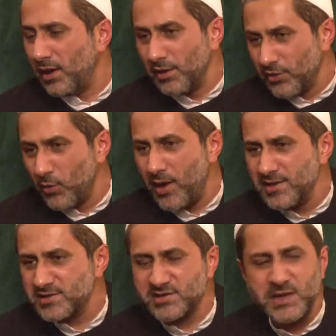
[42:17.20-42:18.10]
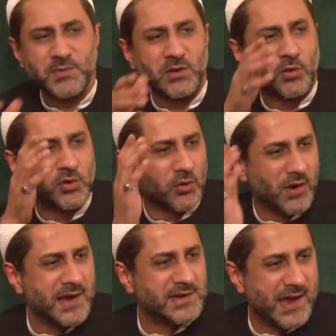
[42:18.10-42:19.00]
Otherwise, sleeping on your
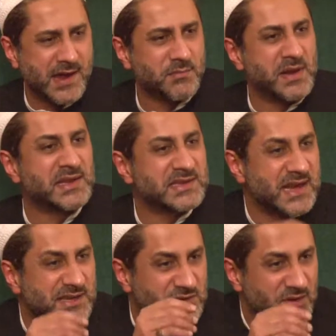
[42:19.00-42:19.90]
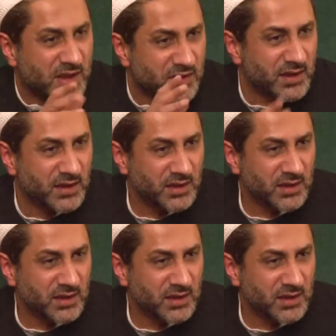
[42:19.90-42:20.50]
right hand means next to nothing.